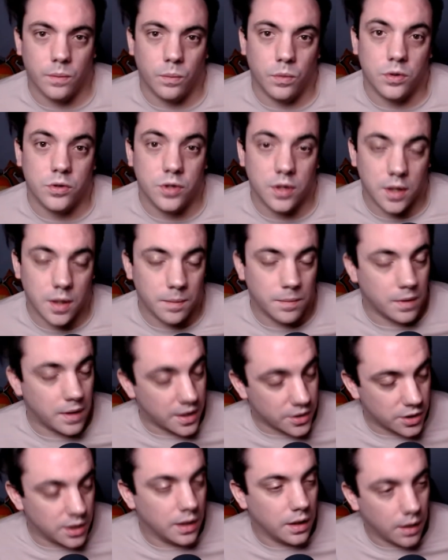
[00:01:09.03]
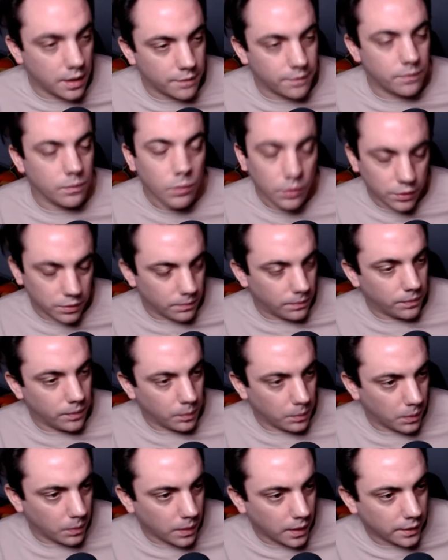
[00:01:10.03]
watching them. I actually love watching
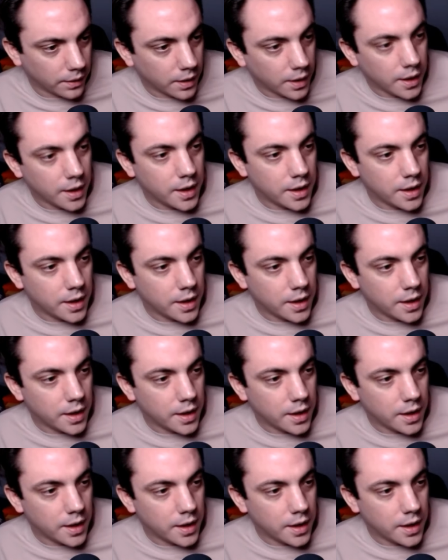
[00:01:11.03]
Formula One.